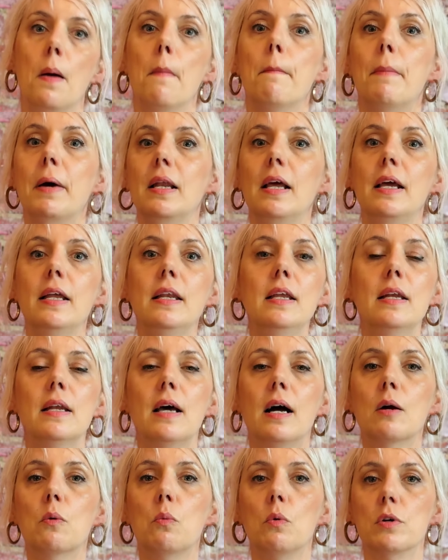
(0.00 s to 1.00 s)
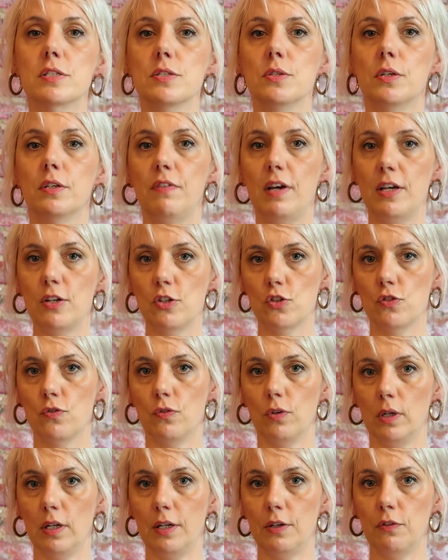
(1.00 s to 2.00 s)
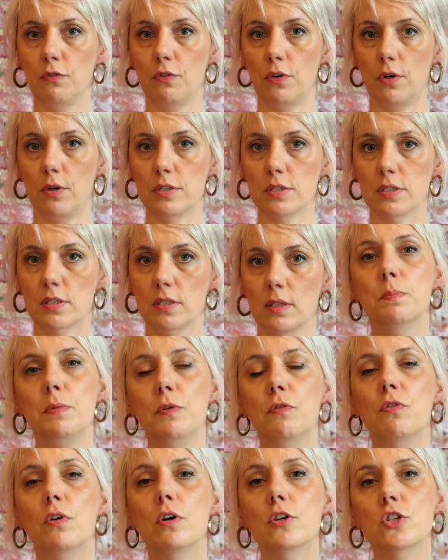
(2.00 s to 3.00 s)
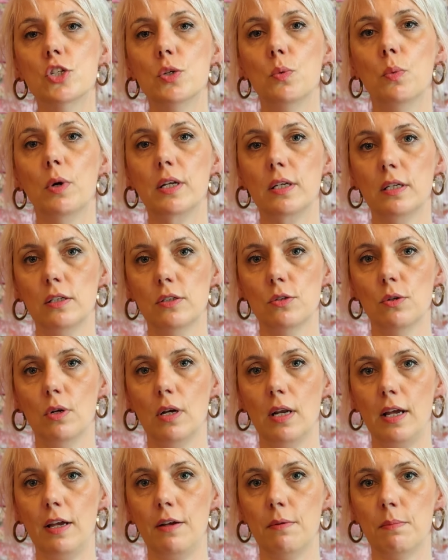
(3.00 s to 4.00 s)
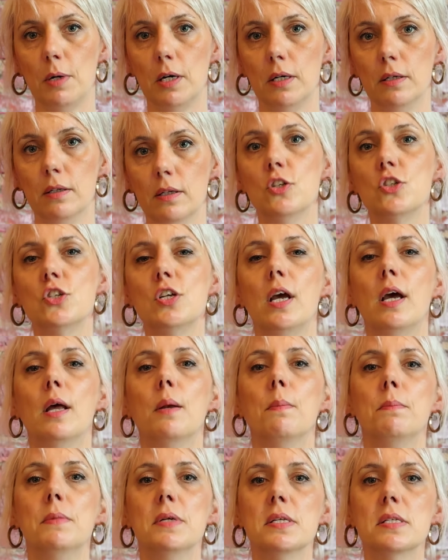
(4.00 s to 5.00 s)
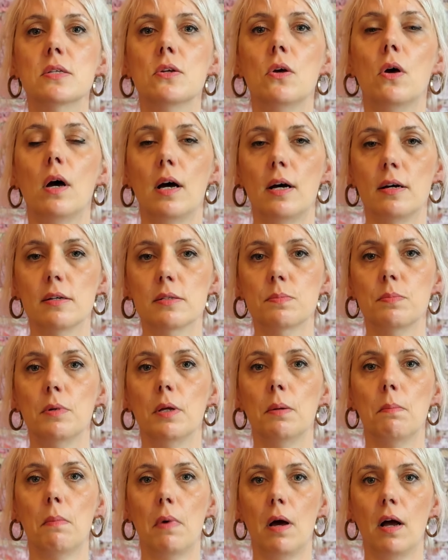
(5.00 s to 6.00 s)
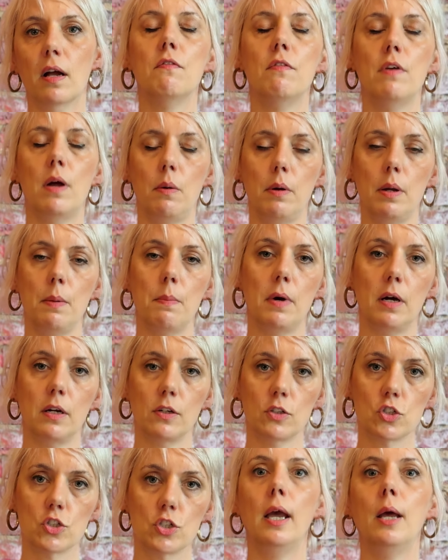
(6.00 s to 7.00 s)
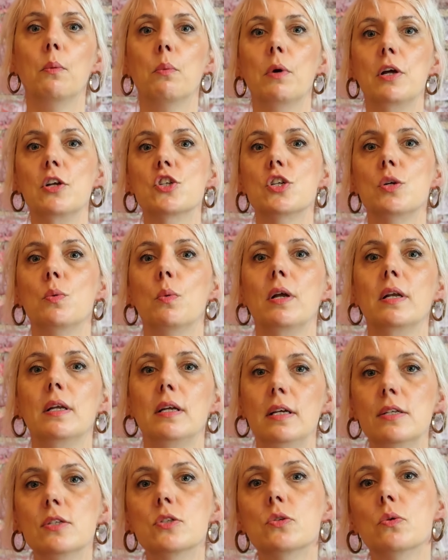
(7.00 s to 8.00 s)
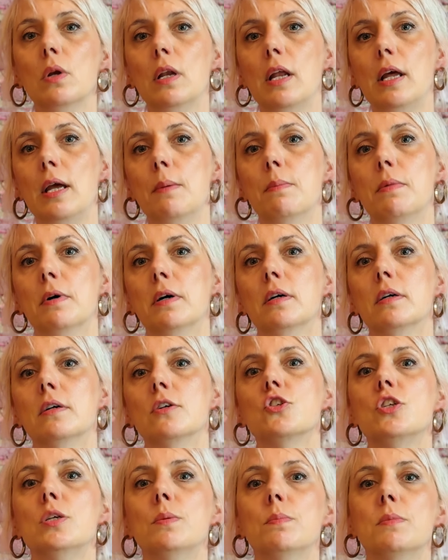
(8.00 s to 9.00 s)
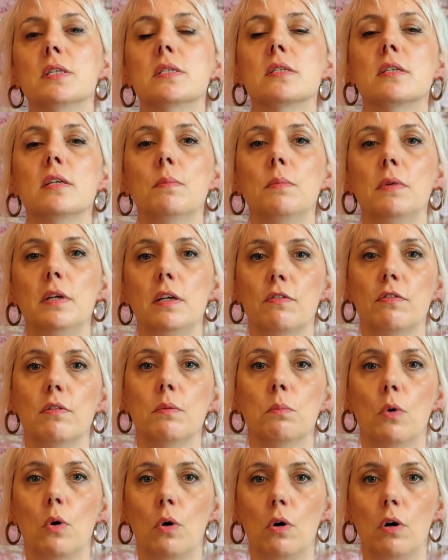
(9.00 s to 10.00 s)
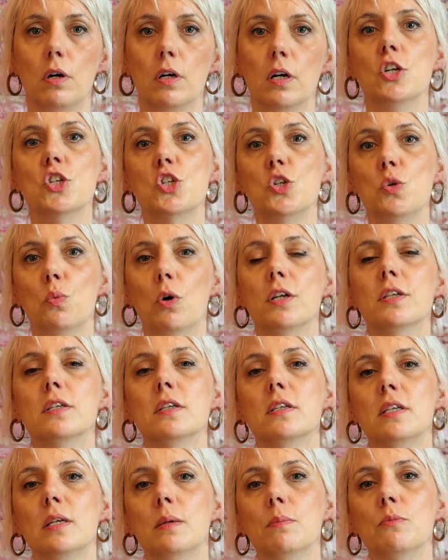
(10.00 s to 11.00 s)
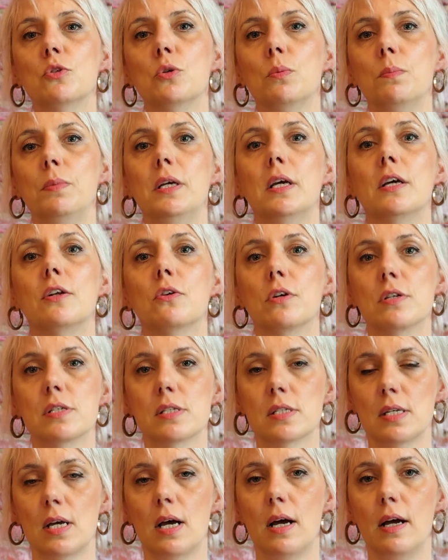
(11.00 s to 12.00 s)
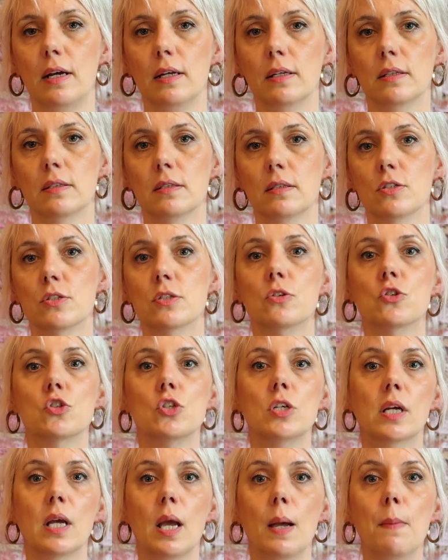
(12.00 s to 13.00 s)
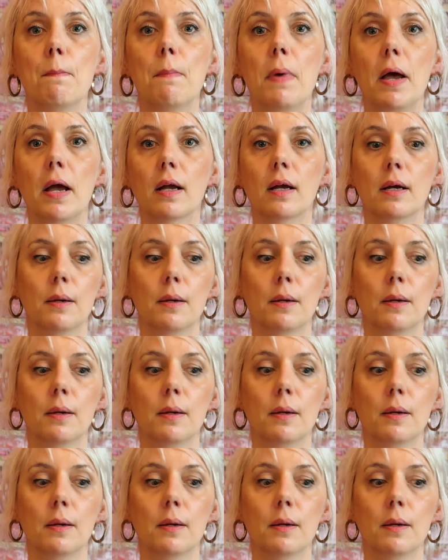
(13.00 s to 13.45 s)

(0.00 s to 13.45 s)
But Lady Nak was not vengeful at first. Before she went into labor, she had missed her husband Mak very much. And when she went into labor, she missed him even more. She wanted him to be at her side. So she came back.